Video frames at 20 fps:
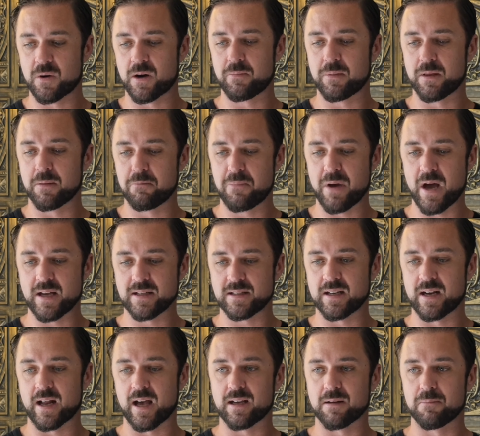up the best
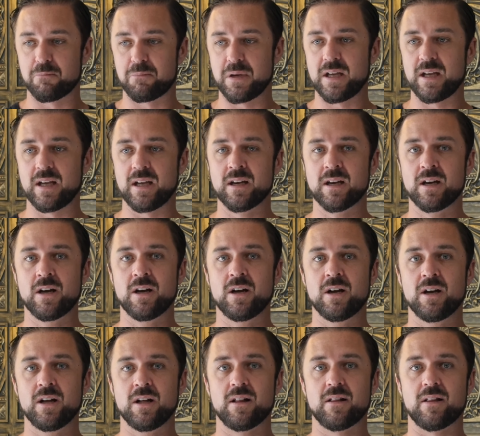that I could be,
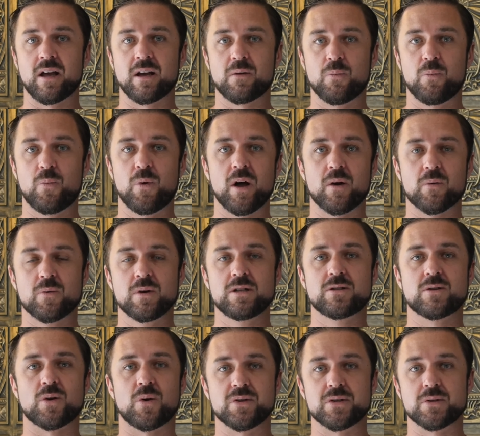like, what
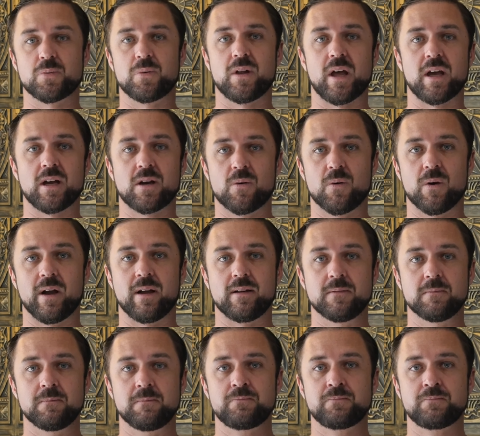results will I create?